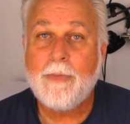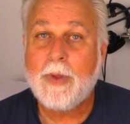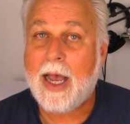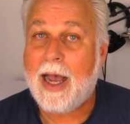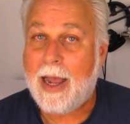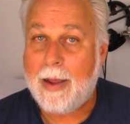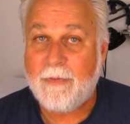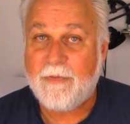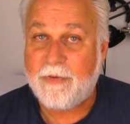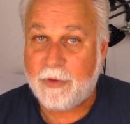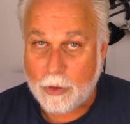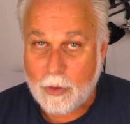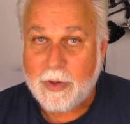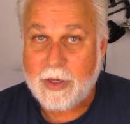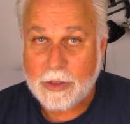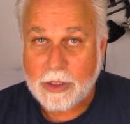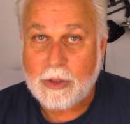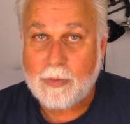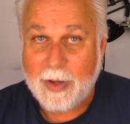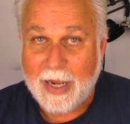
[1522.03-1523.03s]
I'm fluent
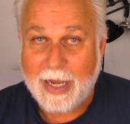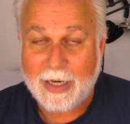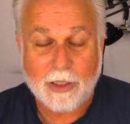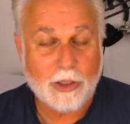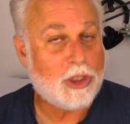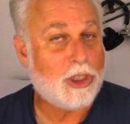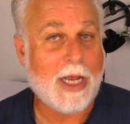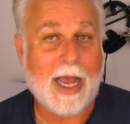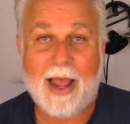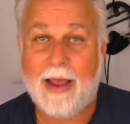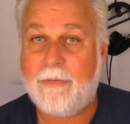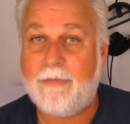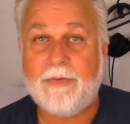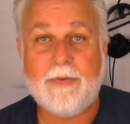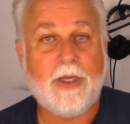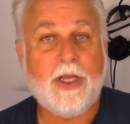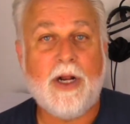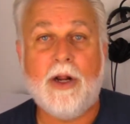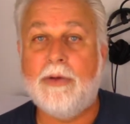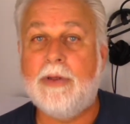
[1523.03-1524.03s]
in Spanish. I've,
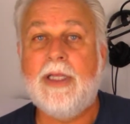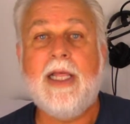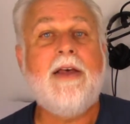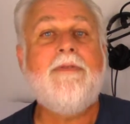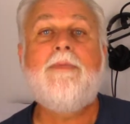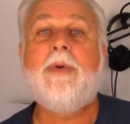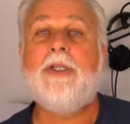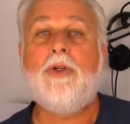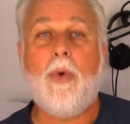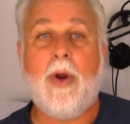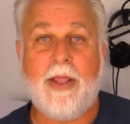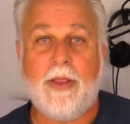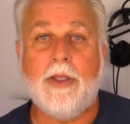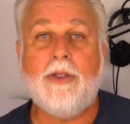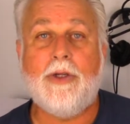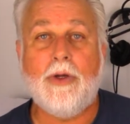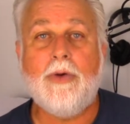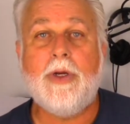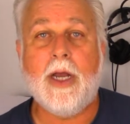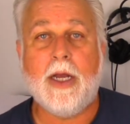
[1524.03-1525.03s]
lived between the
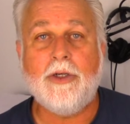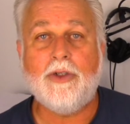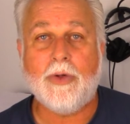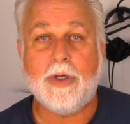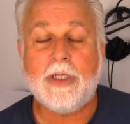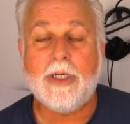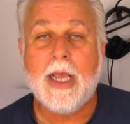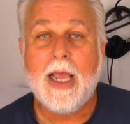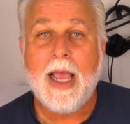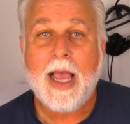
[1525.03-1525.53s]
two countries.